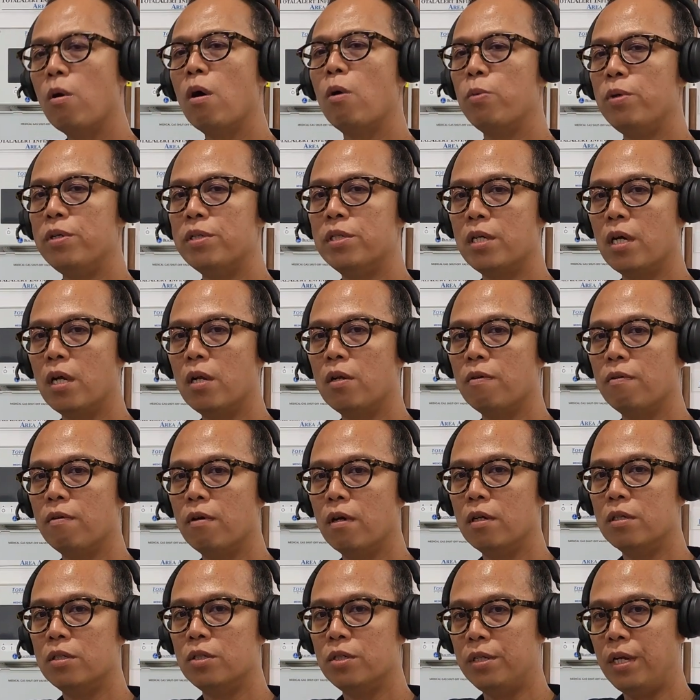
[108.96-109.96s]
what we
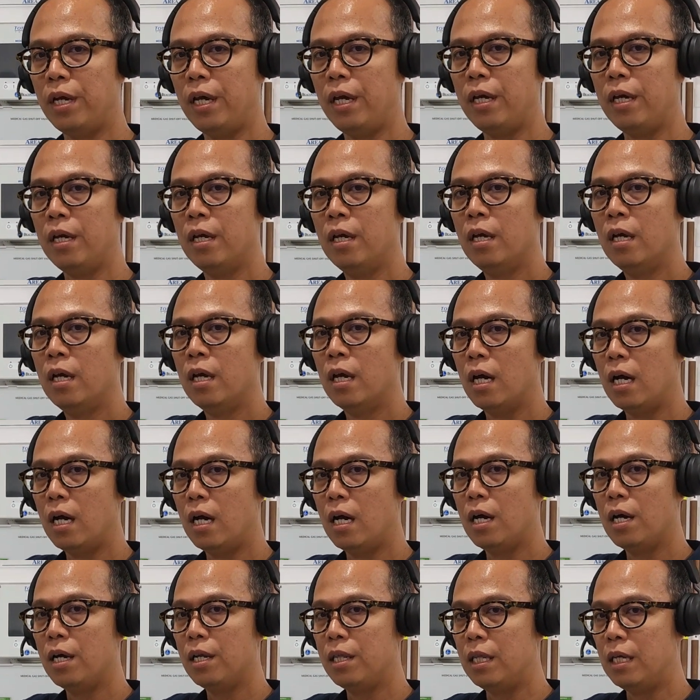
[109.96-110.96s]
sell today
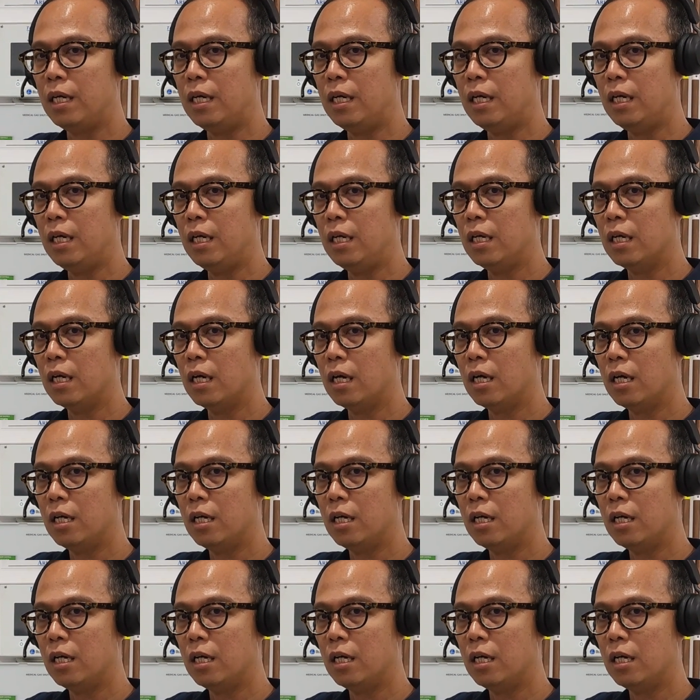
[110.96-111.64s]
are the